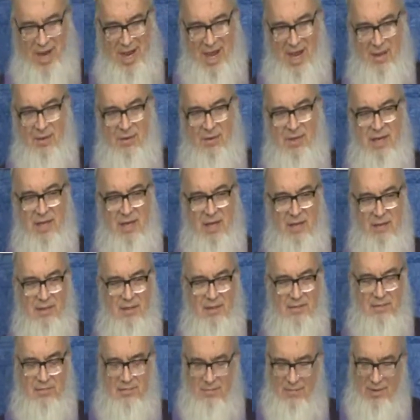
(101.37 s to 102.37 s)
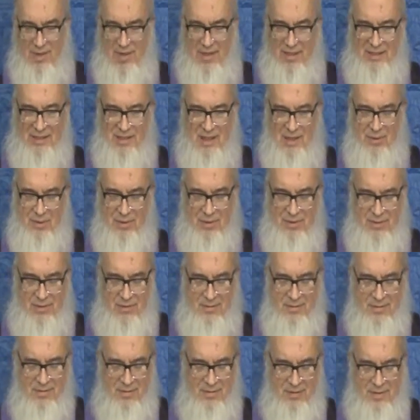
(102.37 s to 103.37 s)
that we separate out,
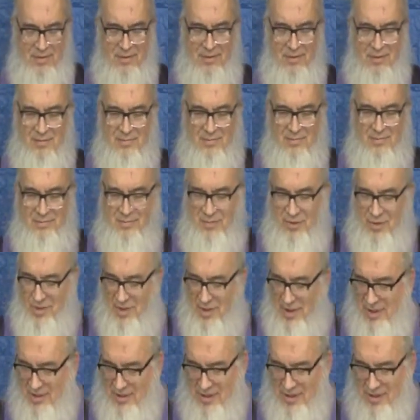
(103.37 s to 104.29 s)
and that's how we